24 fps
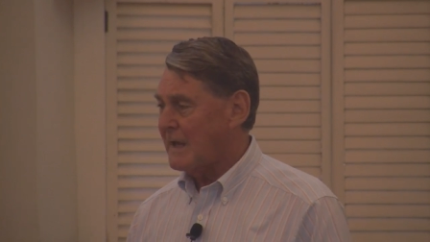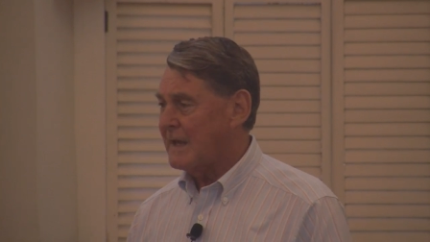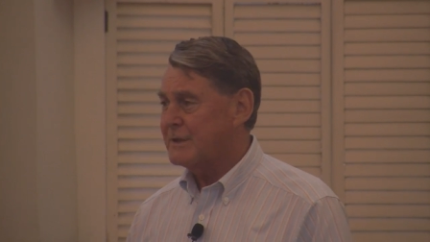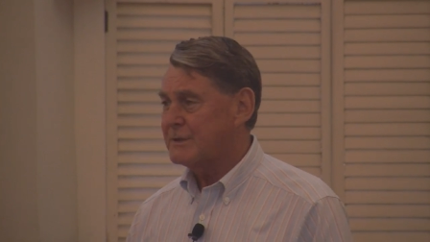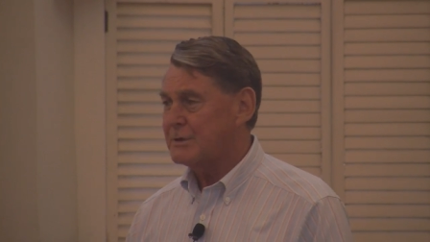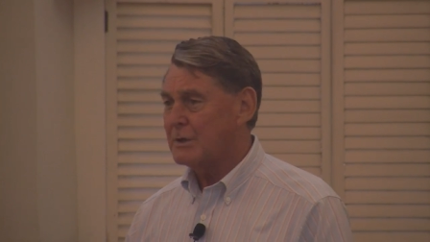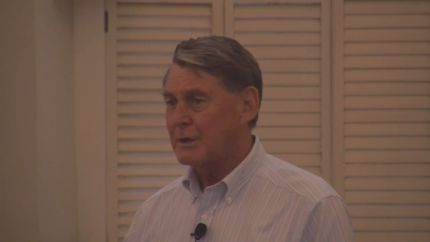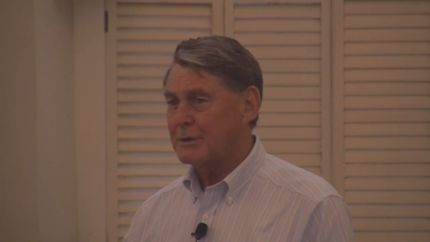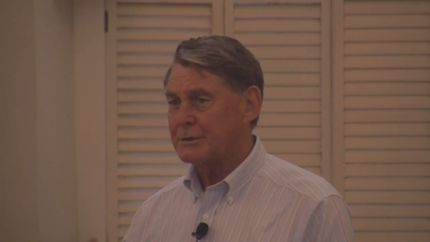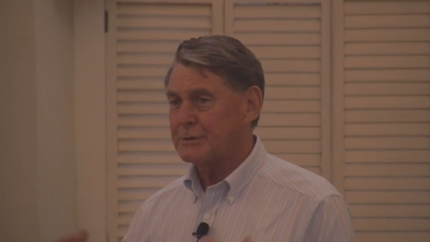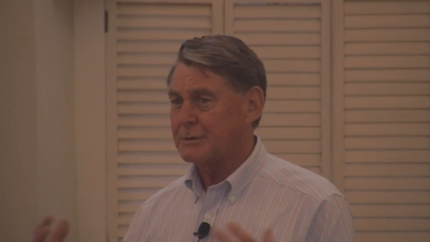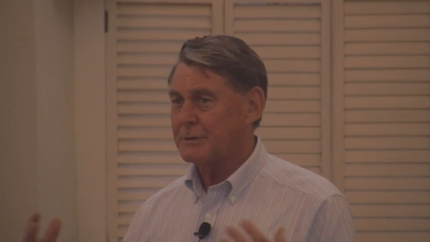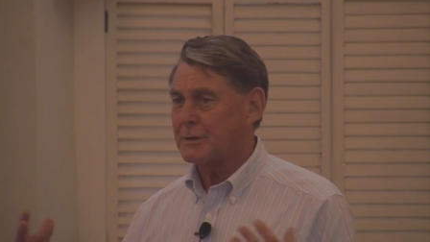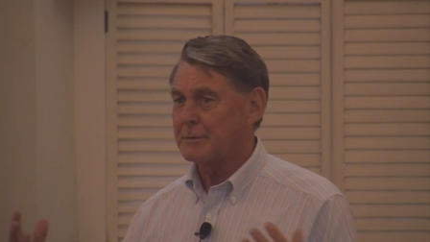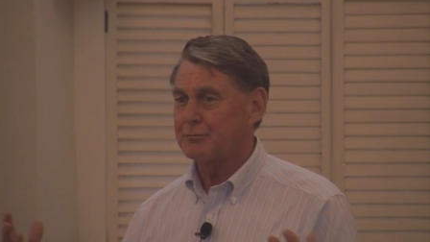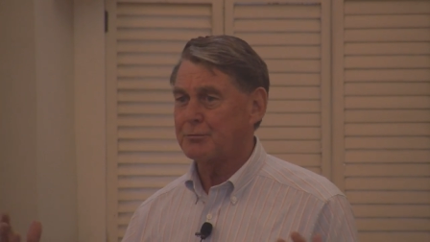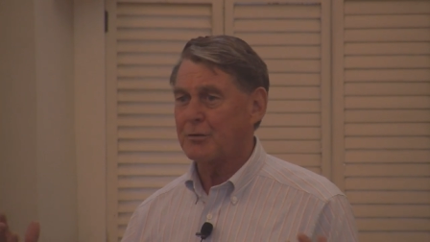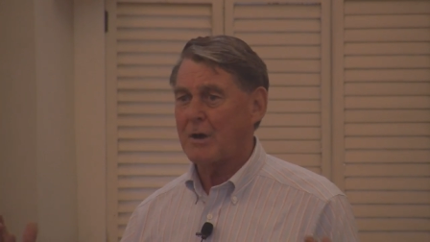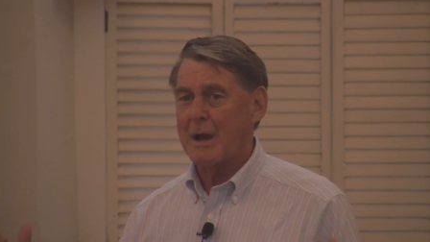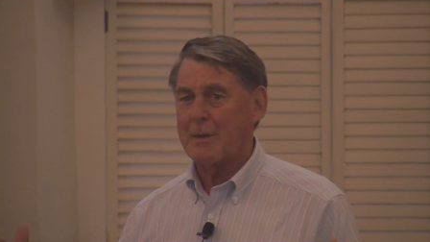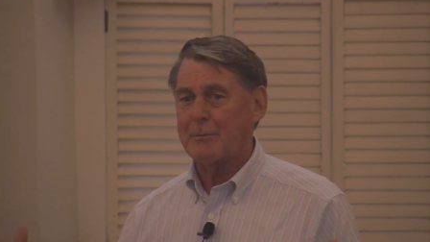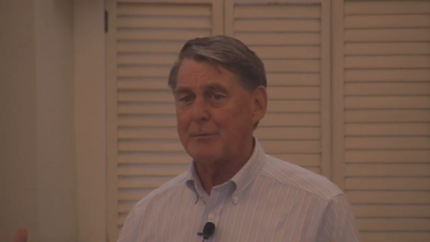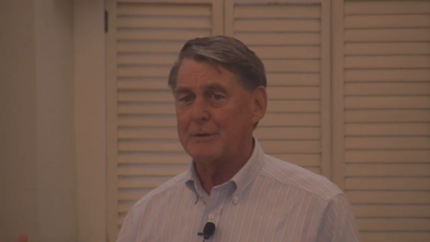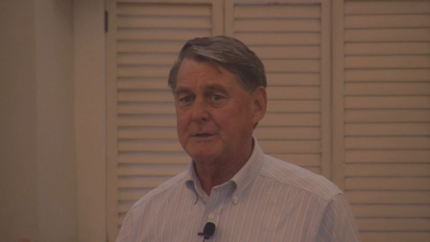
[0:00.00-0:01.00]
It's also the
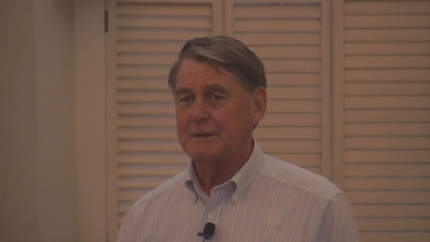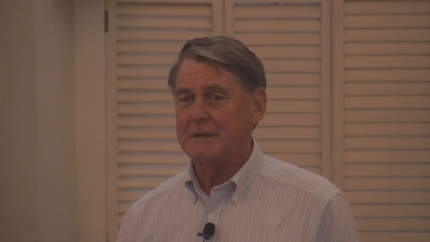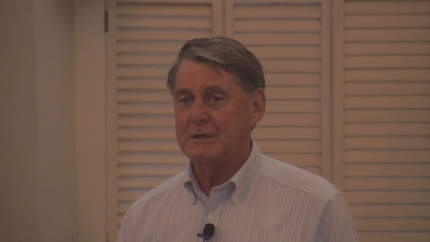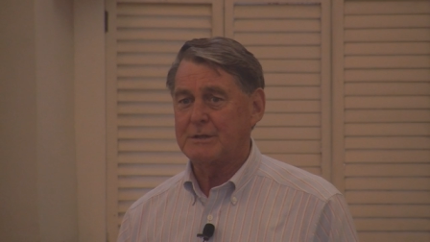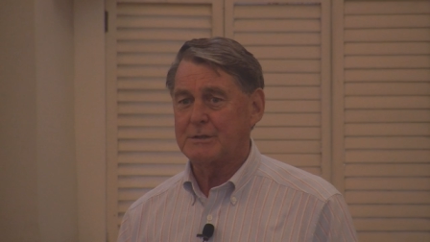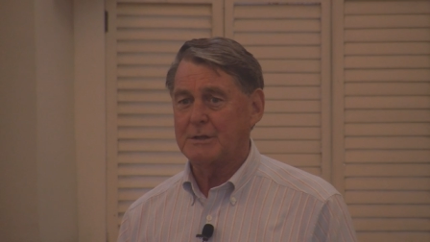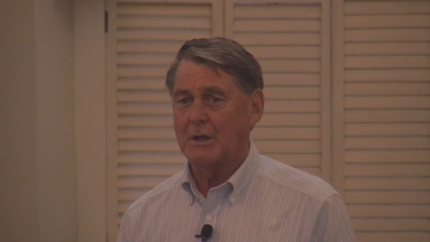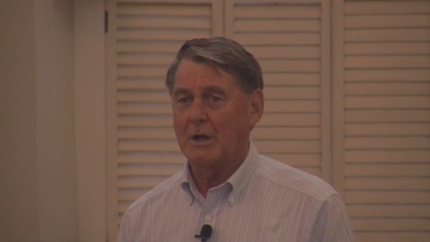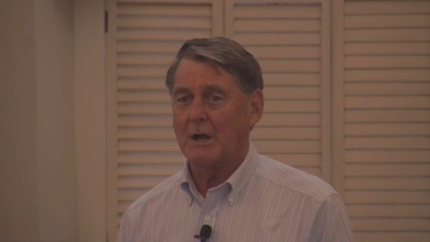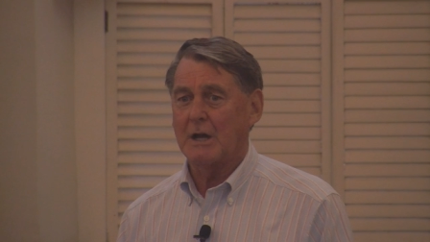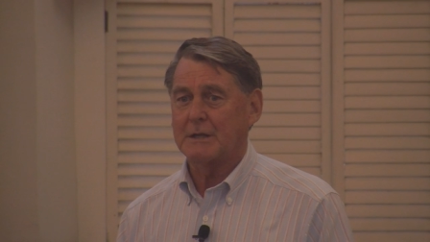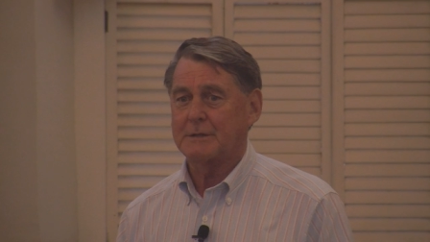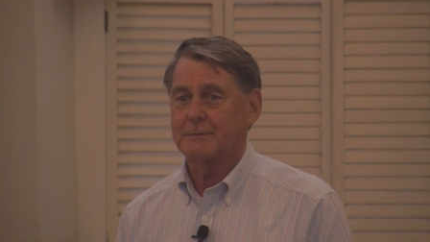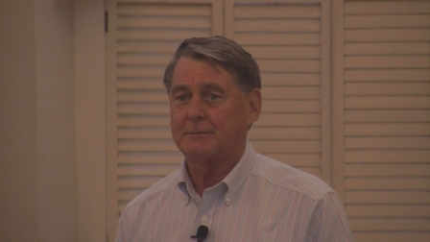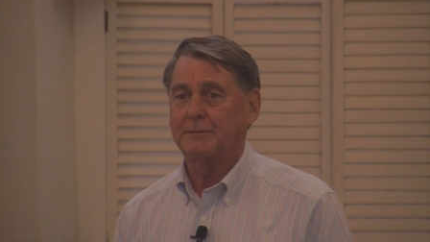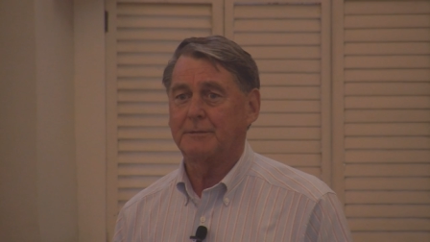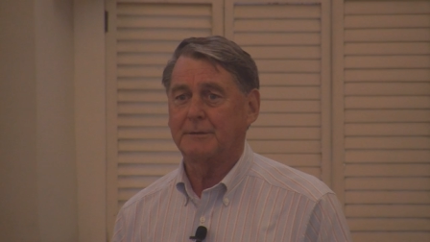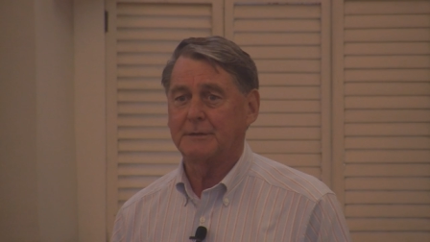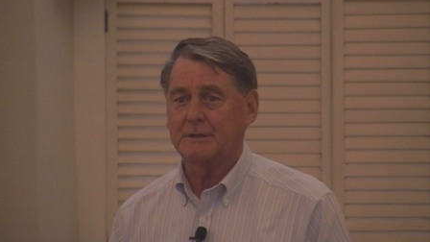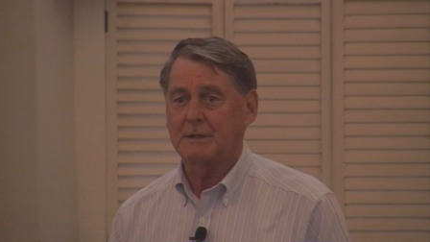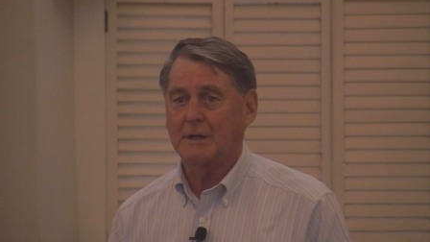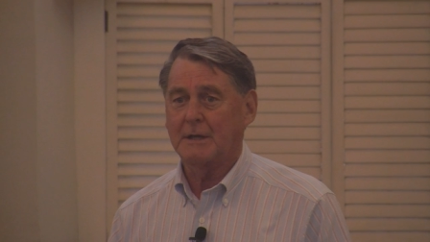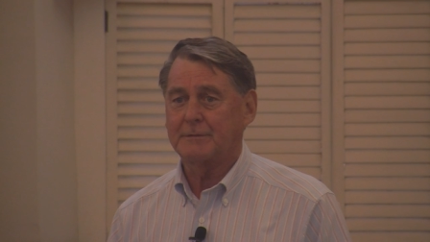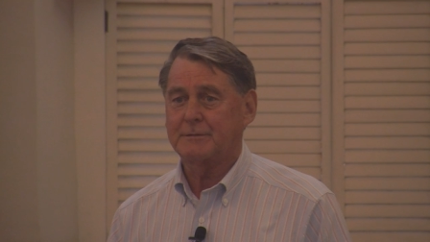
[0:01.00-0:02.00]
primary teaching hospital
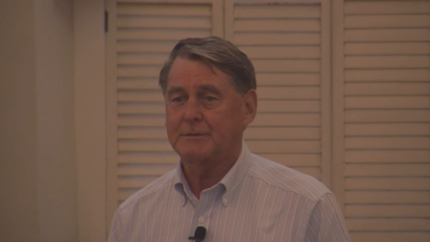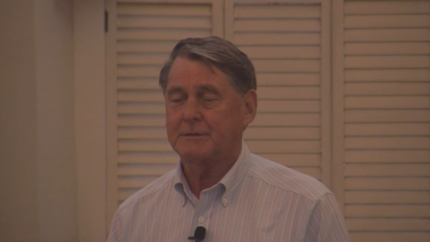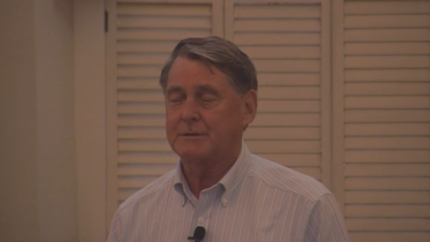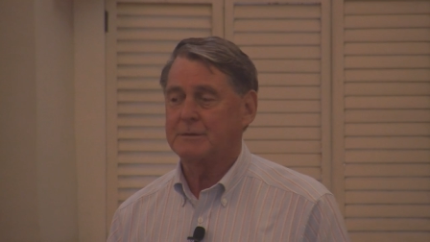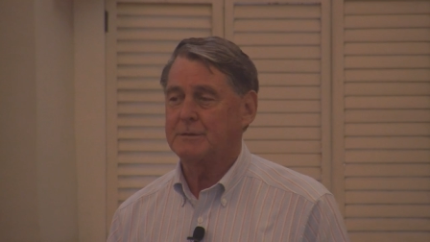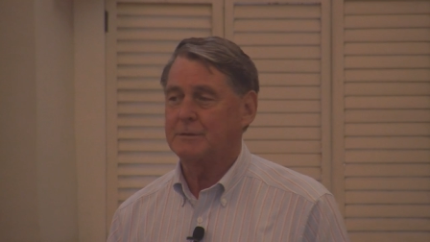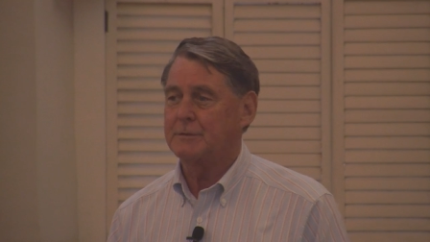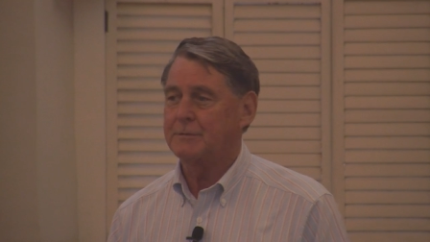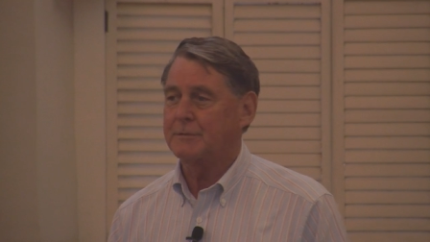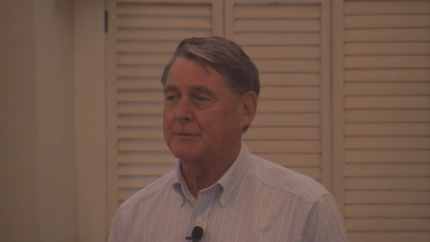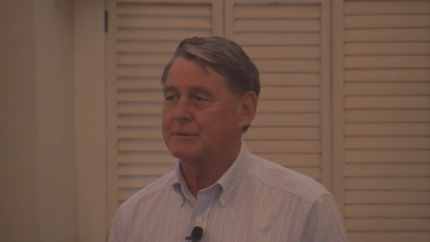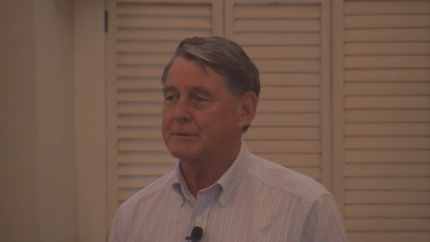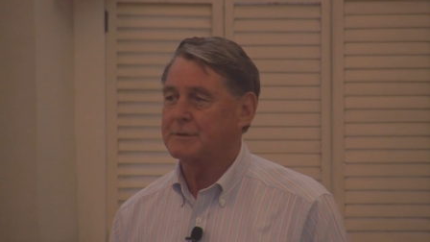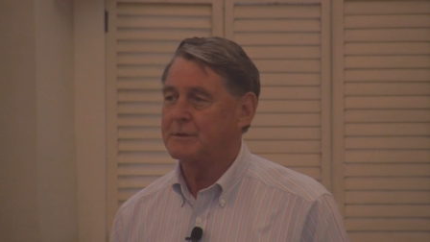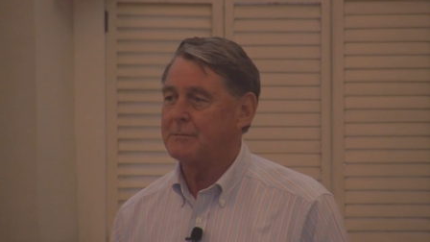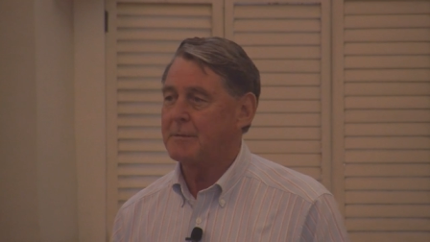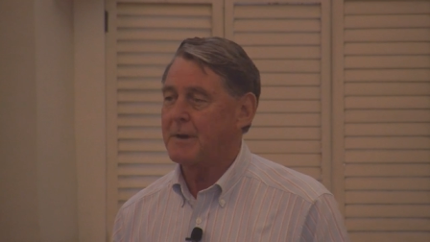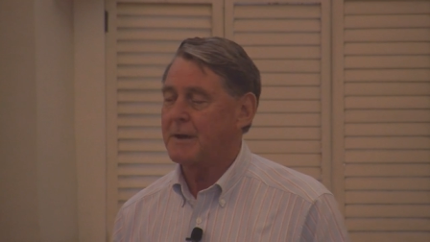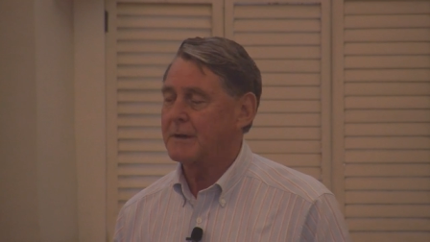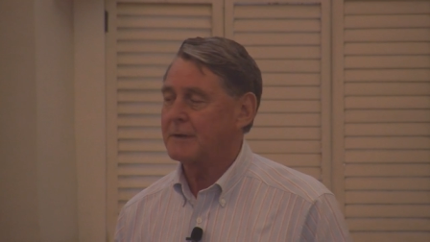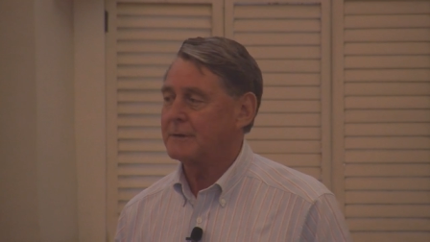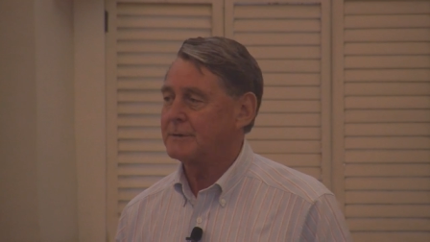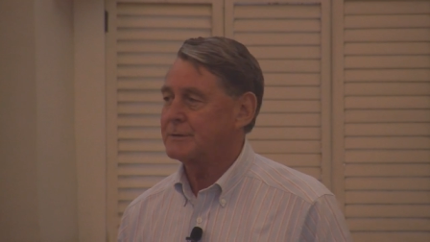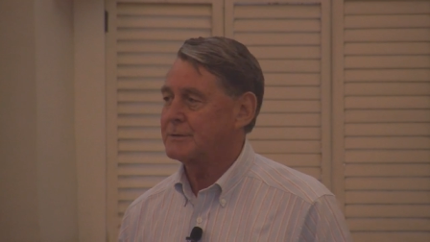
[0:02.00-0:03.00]
for Tufts University
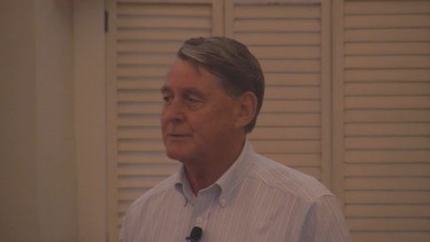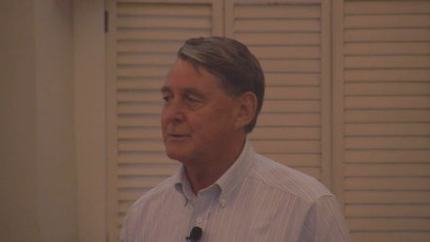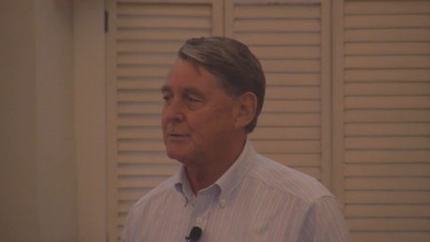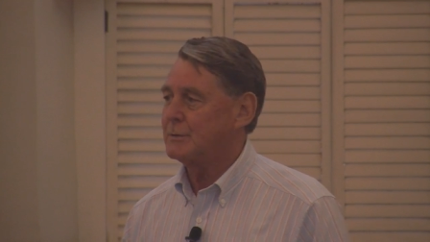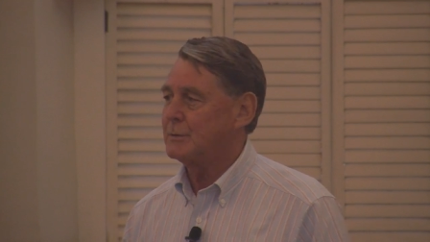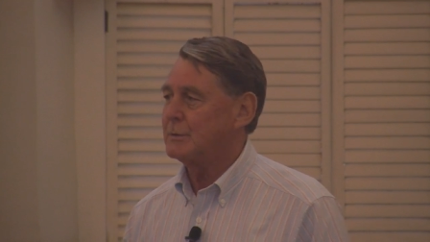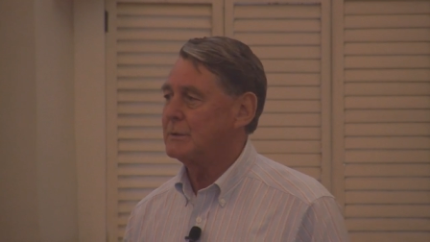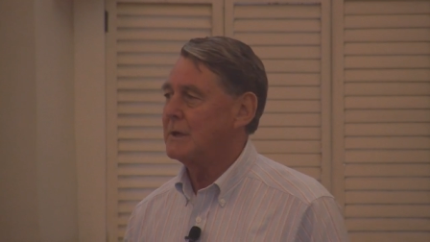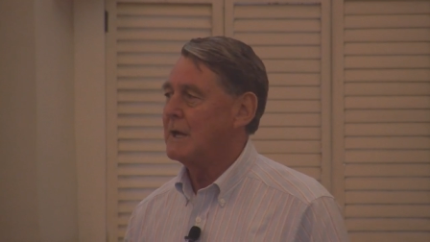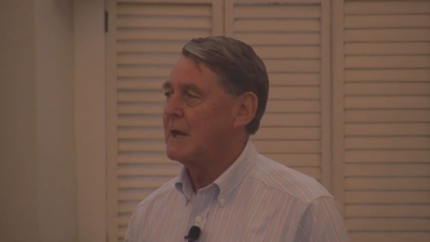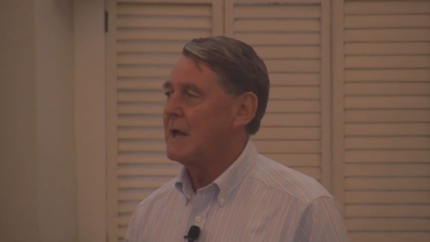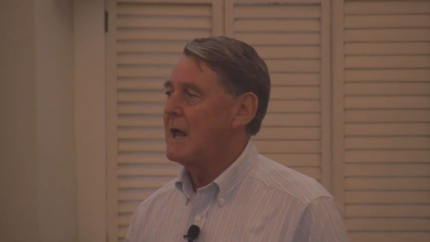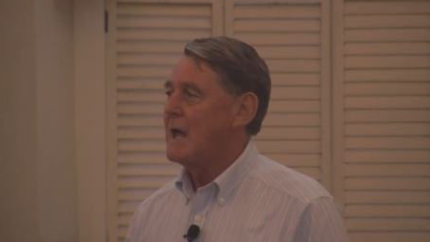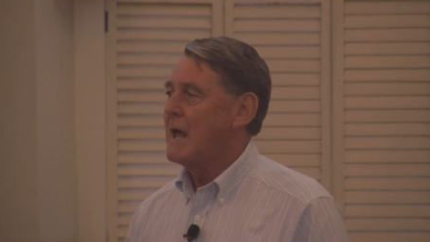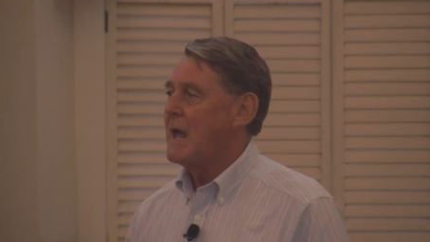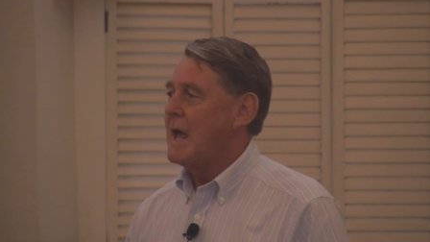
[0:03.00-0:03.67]
Medical School,